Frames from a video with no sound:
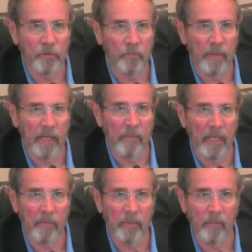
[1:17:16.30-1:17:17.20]
you may
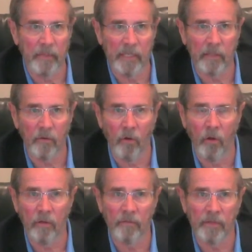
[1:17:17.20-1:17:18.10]
be able to meet
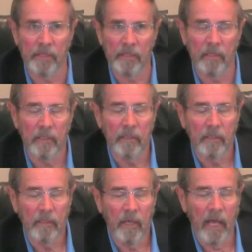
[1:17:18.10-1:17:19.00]
all of the
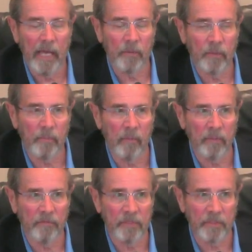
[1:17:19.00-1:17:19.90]
adequate
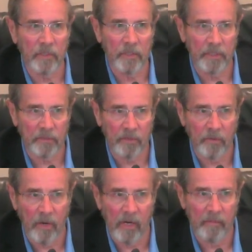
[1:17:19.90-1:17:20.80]
public facilities
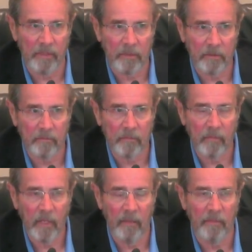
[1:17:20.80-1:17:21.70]
requirements,
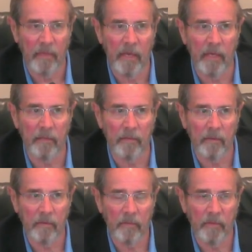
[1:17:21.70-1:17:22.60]
and then
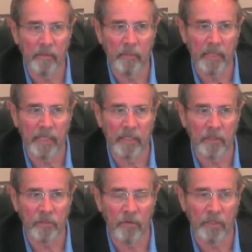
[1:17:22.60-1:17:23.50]
the planning
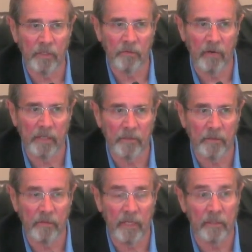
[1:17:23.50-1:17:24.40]
and zoning
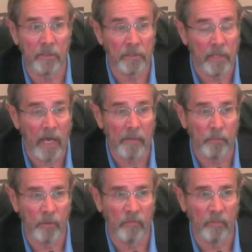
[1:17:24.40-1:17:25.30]
director then does not
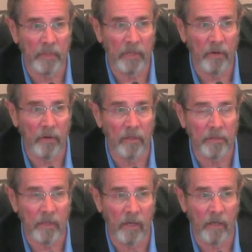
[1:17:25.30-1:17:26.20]
approve it
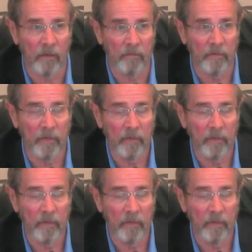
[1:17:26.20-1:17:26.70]
because of